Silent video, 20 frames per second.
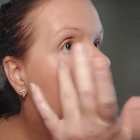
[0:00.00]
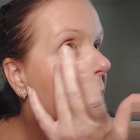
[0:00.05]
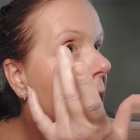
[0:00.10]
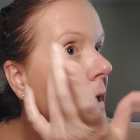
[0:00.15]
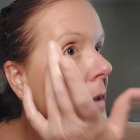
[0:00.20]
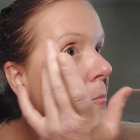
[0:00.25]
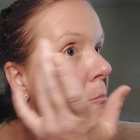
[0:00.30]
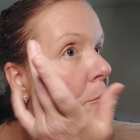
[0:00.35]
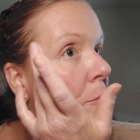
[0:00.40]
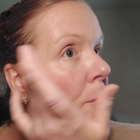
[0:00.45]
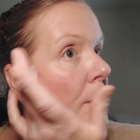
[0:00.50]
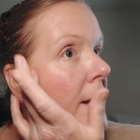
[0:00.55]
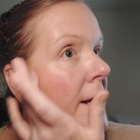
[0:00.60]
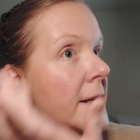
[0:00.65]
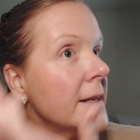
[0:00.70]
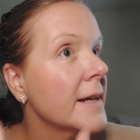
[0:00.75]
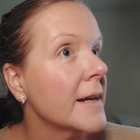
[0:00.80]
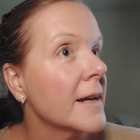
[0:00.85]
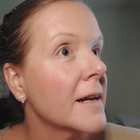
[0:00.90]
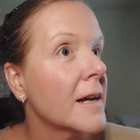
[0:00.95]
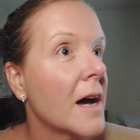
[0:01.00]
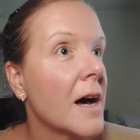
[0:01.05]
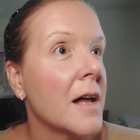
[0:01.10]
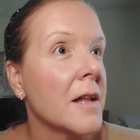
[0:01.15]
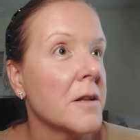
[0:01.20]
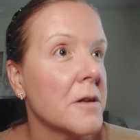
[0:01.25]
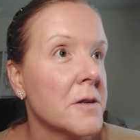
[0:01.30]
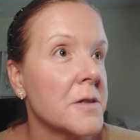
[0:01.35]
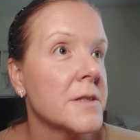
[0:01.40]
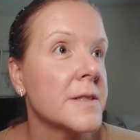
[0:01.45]
And blending
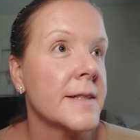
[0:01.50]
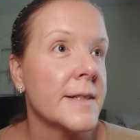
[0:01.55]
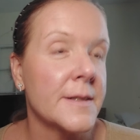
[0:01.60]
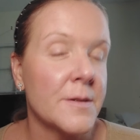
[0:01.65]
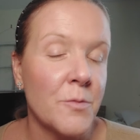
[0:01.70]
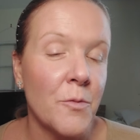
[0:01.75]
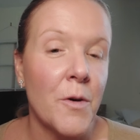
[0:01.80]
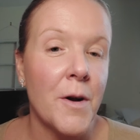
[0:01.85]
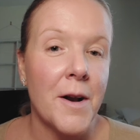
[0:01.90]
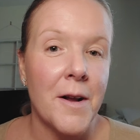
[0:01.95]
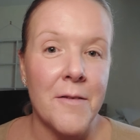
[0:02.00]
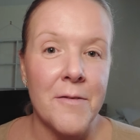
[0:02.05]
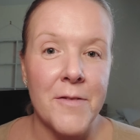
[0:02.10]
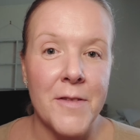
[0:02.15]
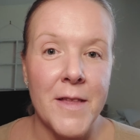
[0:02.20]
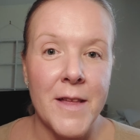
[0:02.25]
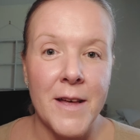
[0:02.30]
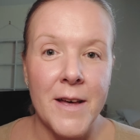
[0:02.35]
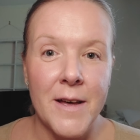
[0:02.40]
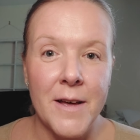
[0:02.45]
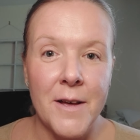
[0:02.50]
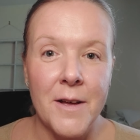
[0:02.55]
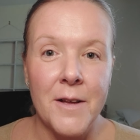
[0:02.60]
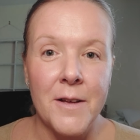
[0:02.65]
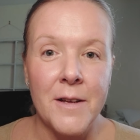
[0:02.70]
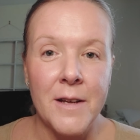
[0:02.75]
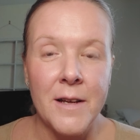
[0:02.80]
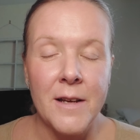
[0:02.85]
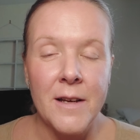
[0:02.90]
colors is one of the